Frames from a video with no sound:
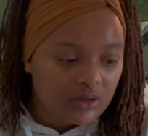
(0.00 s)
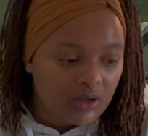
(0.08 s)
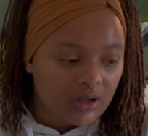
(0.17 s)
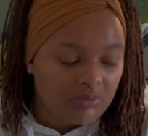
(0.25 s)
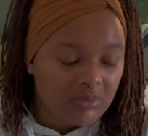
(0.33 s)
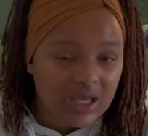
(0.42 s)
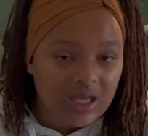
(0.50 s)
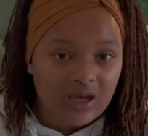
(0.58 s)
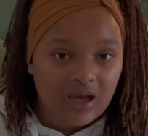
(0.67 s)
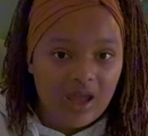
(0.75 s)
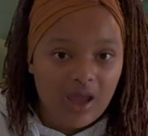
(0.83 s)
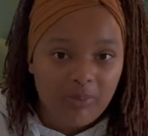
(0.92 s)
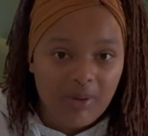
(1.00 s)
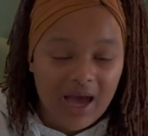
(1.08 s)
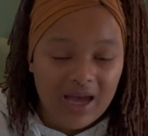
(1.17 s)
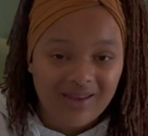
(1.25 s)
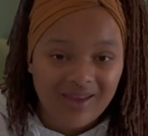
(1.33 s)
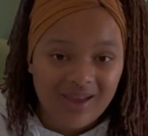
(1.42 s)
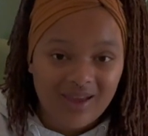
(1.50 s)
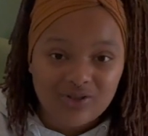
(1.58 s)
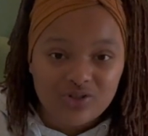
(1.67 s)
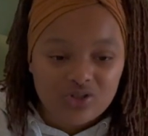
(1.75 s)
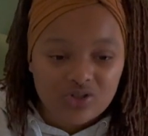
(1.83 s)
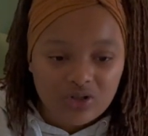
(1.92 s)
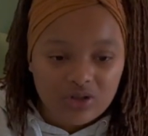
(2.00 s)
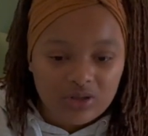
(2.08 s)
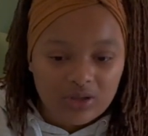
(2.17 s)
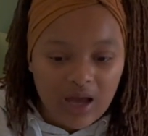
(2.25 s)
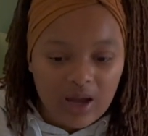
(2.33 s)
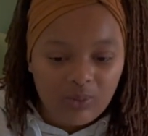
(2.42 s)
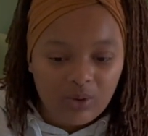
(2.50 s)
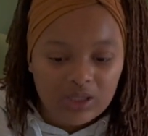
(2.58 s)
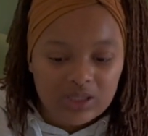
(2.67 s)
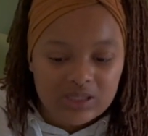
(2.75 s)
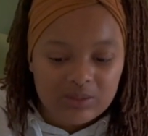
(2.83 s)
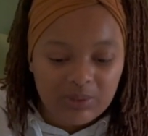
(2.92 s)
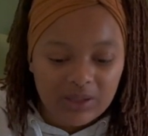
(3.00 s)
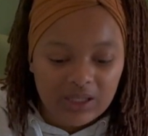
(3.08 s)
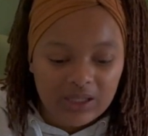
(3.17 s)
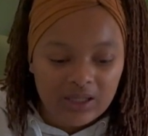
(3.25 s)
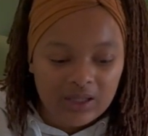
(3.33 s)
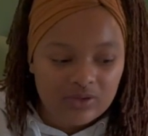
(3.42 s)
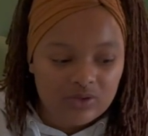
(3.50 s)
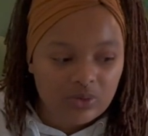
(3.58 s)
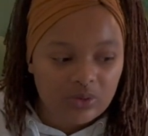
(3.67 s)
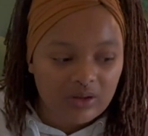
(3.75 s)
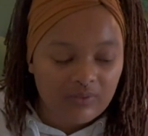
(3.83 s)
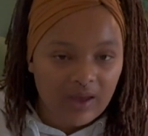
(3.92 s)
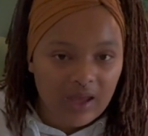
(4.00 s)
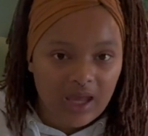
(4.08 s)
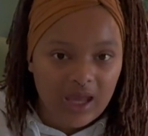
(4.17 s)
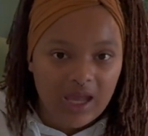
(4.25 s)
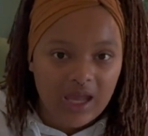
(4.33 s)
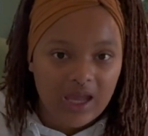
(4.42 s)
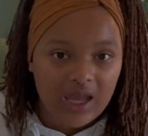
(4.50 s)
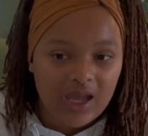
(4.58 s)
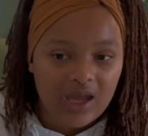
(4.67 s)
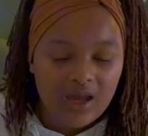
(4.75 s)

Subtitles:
make a padding insert. I want it to be sort of a